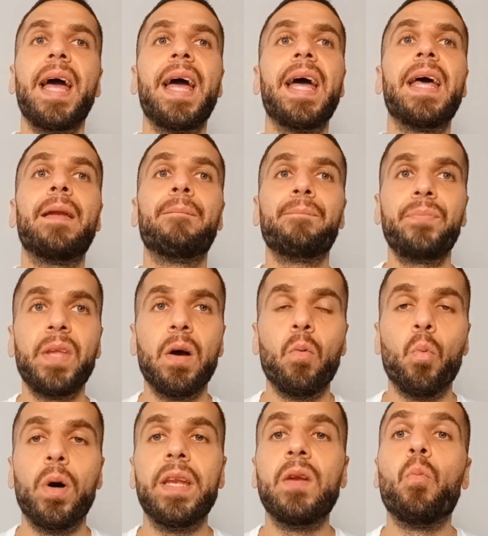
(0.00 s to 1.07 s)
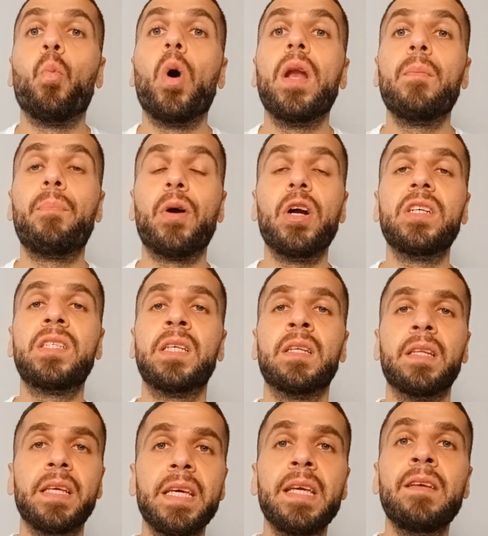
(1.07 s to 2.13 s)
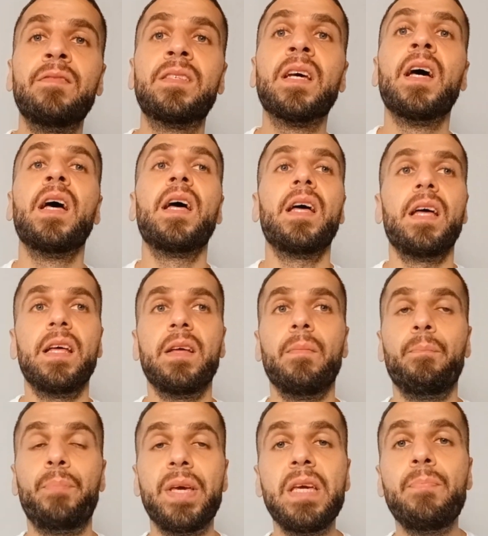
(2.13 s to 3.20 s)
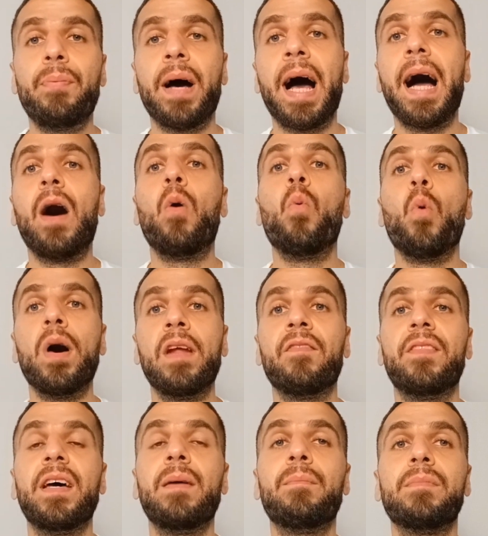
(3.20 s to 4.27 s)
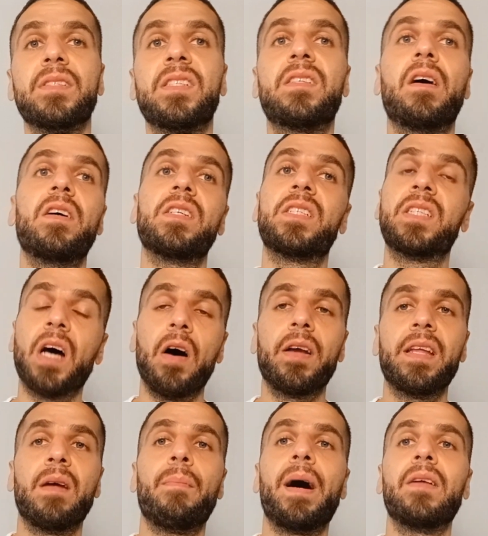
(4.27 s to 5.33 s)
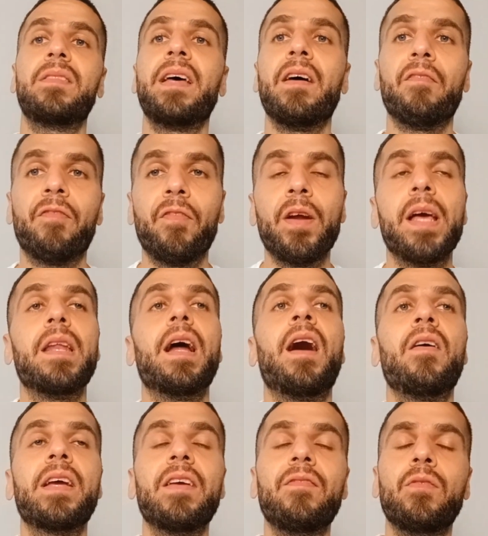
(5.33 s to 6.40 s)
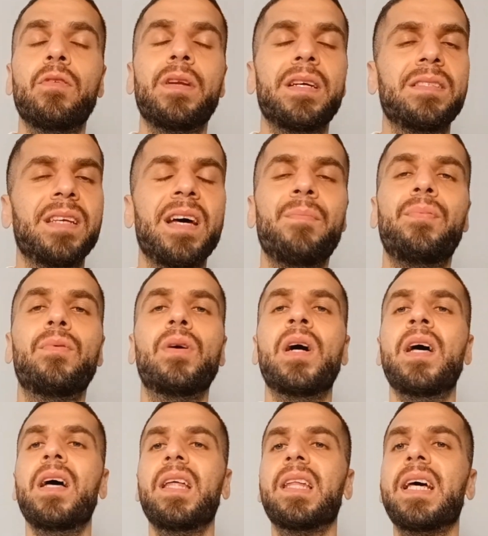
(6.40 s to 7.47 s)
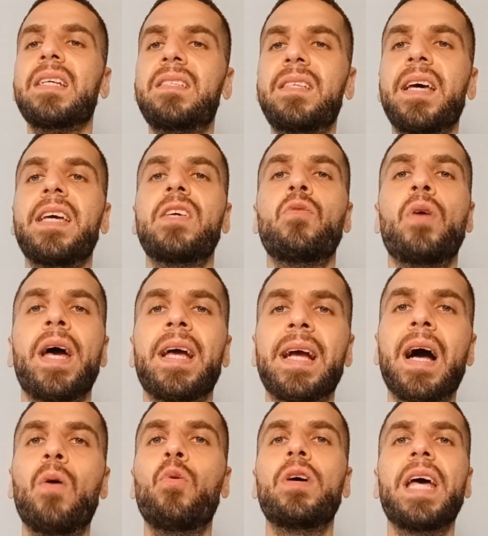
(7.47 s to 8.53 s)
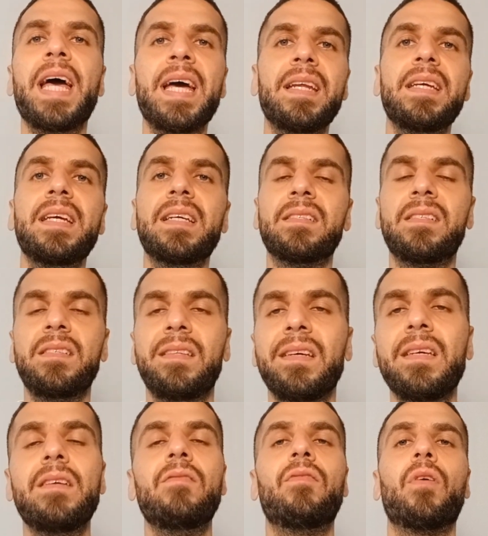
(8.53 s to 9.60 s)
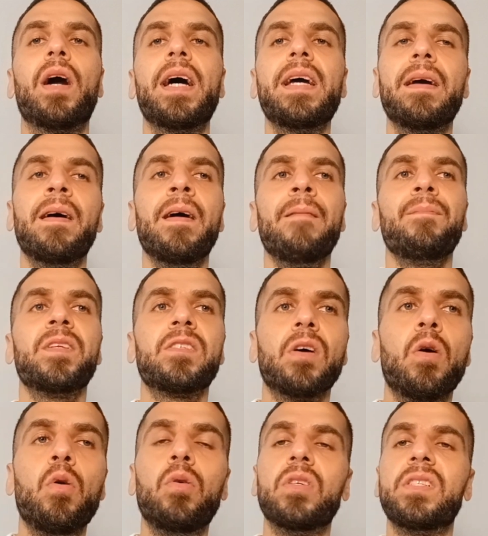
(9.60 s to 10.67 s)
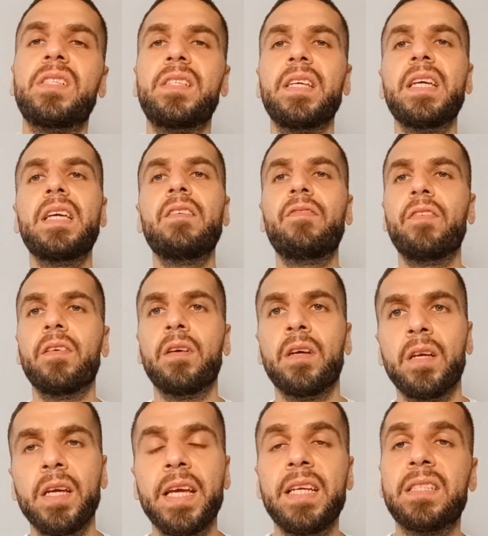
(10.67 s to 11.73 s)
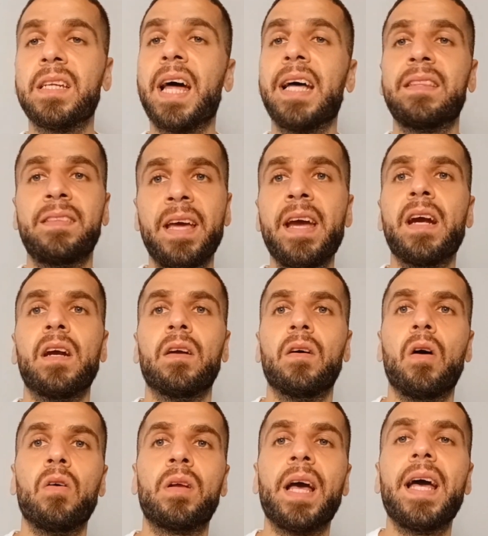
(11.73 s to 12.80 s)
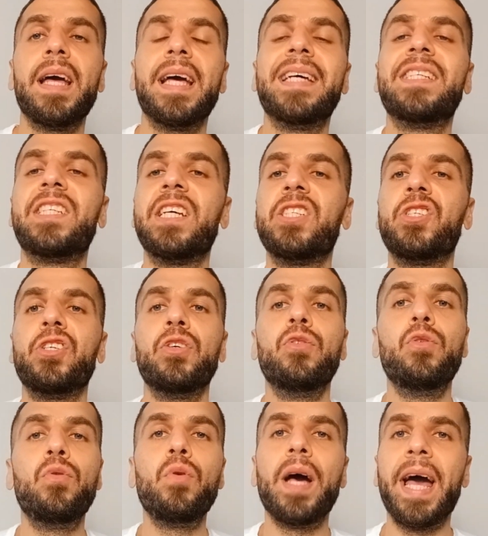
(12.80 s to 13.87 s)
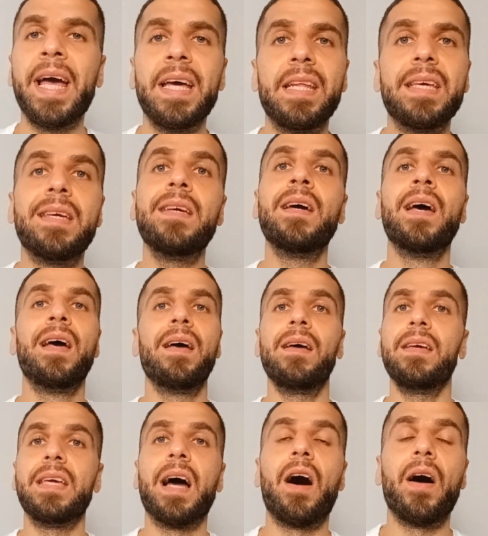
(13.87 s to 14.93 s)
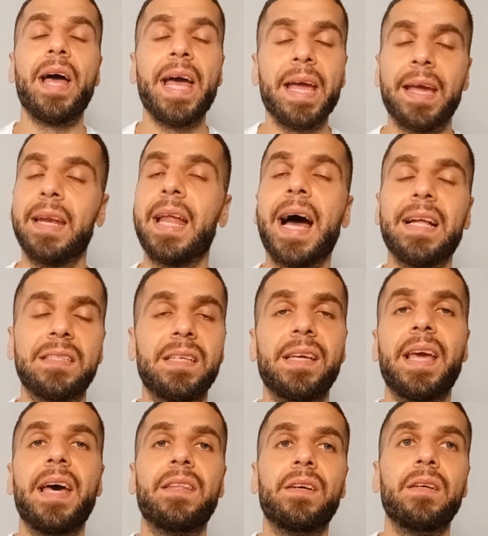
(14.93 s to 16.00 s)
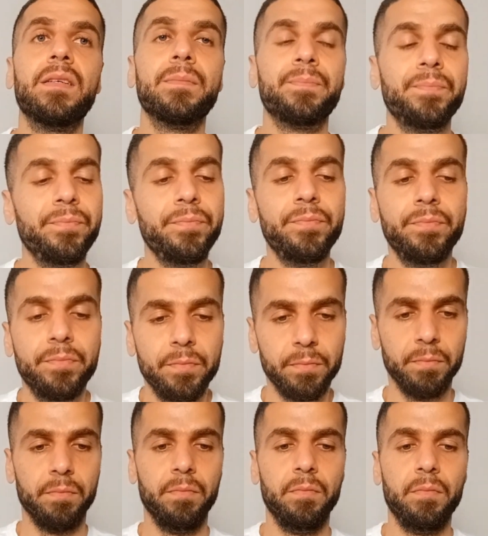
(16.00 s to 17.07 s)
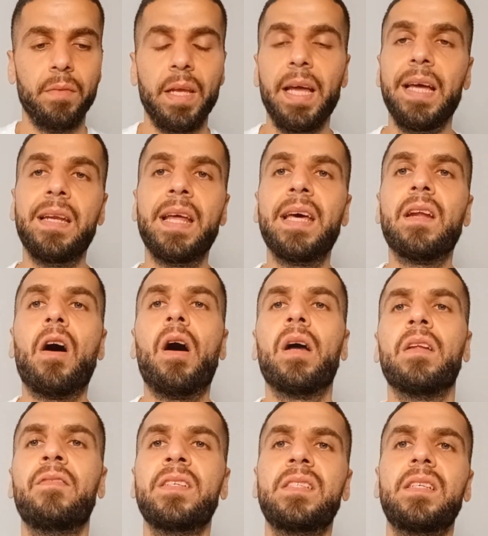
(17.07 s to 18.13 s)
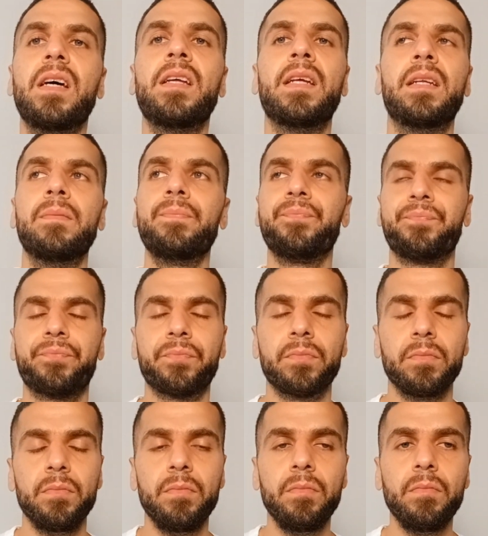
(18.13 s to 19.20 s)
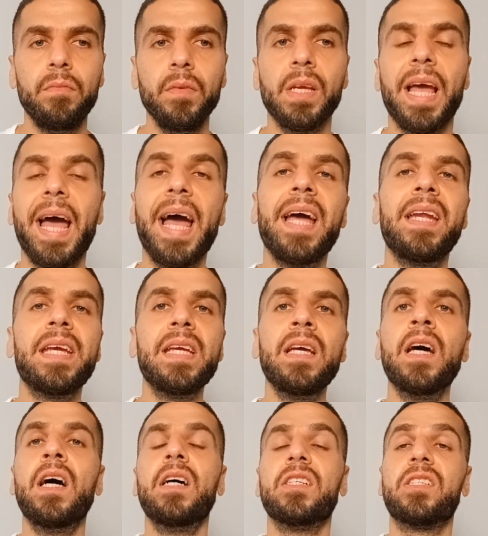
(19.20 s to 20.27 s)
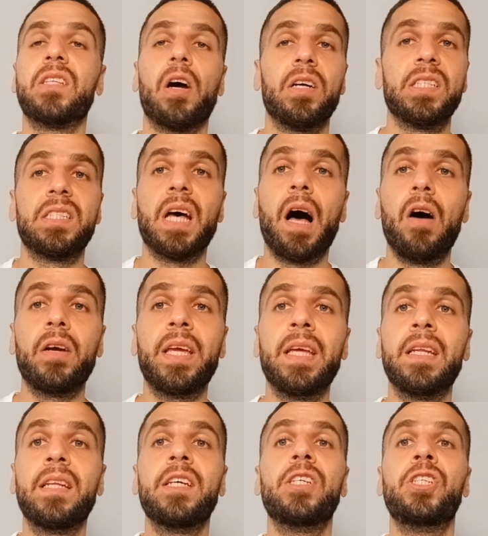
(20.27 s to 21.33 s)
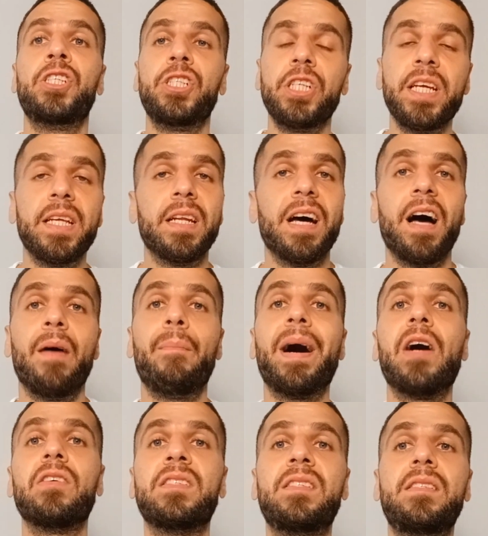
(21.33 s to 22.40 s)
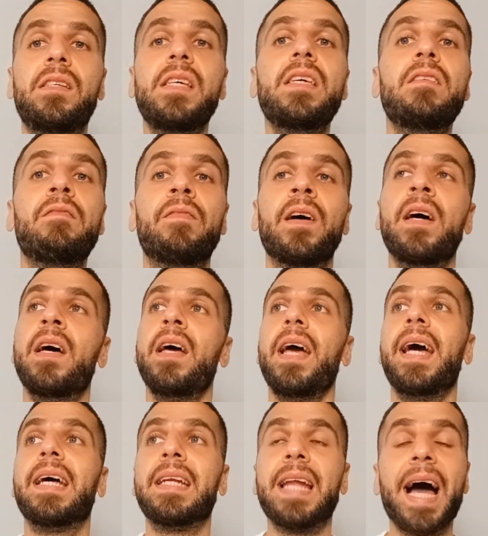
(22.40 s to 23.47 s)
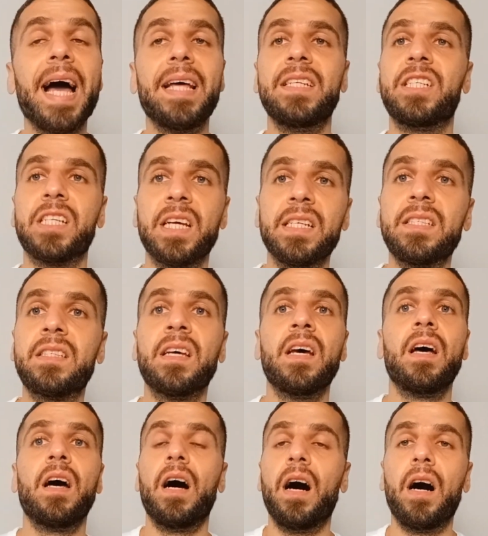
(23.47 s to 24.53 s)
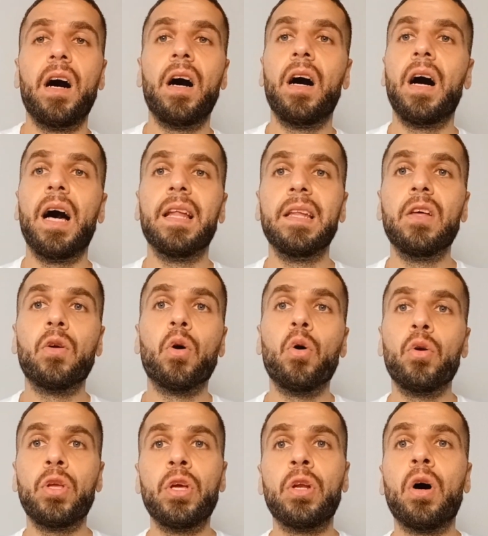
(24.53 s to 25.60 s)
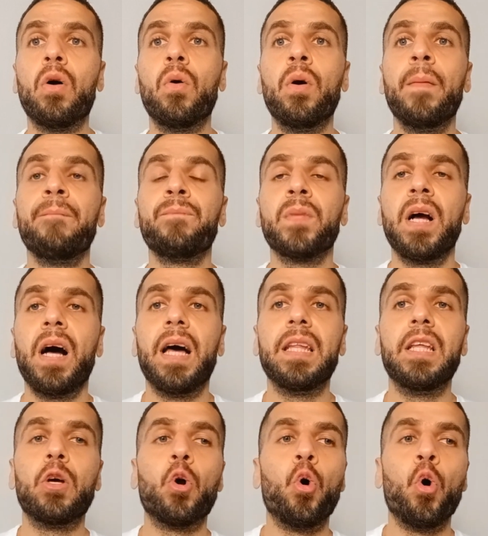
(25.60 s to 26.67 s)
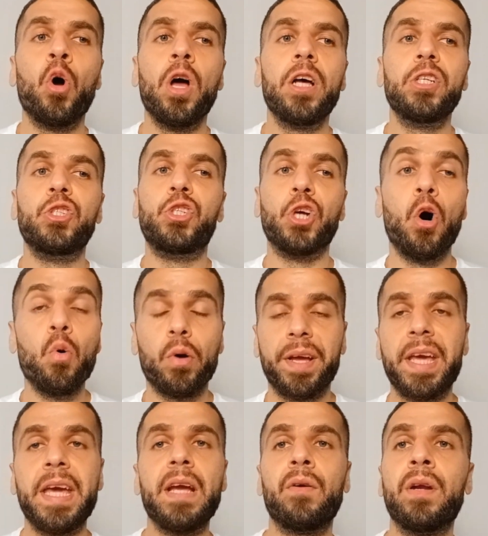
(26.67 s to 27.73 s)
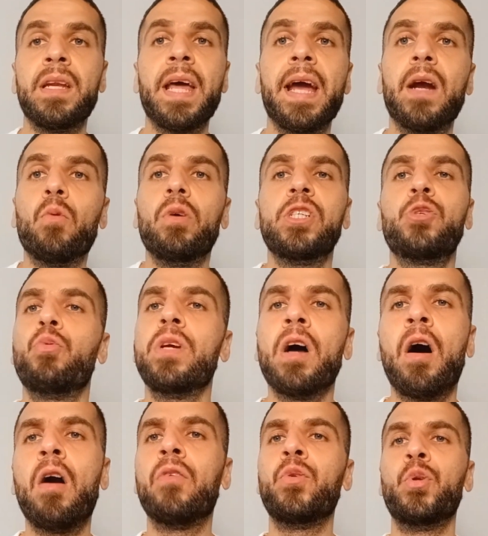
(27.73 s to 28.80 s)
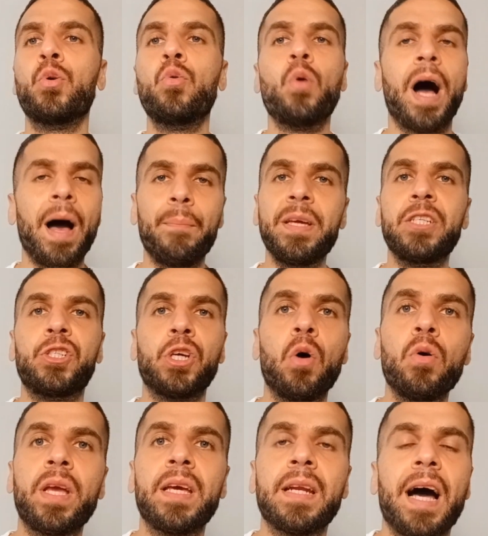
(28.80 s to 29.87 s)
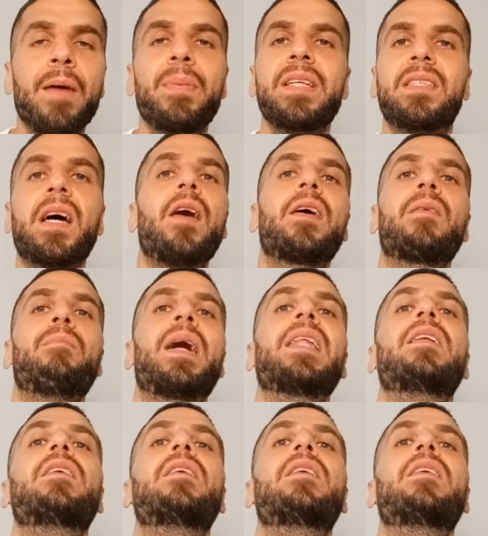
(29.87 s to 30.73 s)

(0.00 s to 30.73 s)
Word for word: and when one person leaves, peep how one of them starts talking about that friend. I'll give you an example. Let's say you hang out with Eddie and Steve, right? So Steve, he's not there, okay? It's just you, Eddie, y'all hanging out together. And then all of a sudden, Eddie starts talking shit about Steve. And not just uh, a little, you know, a little joke here and there, which we all do. I be joking, I be talking my